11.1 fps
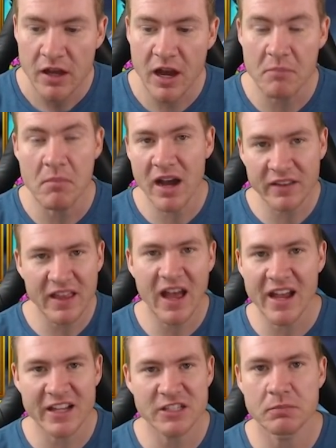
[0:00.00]
among the
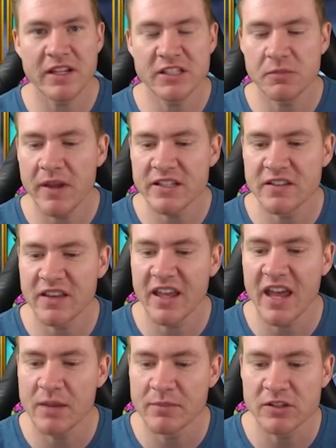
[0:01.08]
highest base speeds in the
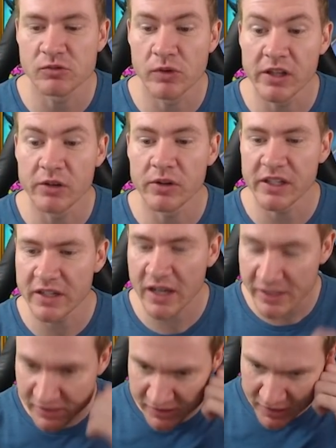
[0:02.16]
game. That's really really
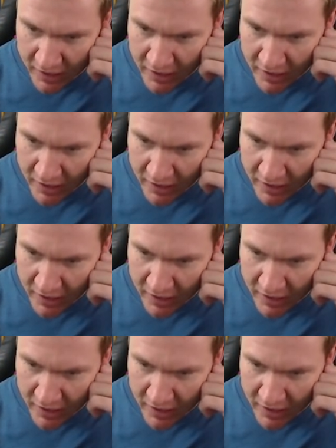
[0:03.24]
nice.